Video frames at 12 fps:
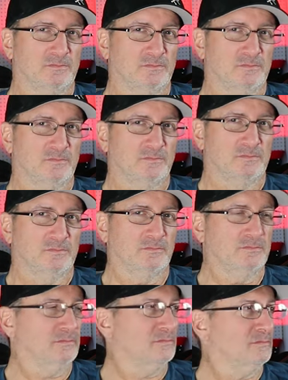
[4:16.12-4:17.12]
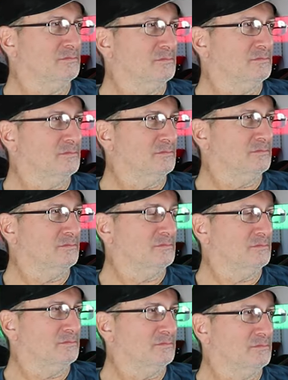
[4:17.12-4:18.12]

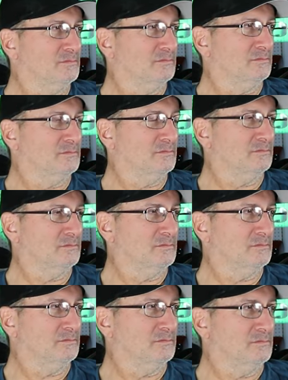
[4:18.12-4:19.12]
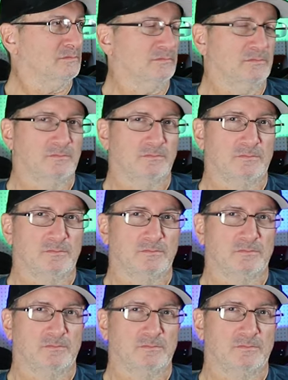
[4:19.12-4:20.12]

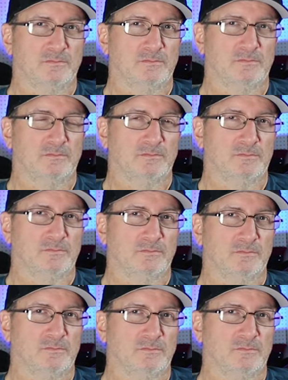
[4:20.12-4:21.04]
No words are spoken by the person on screen.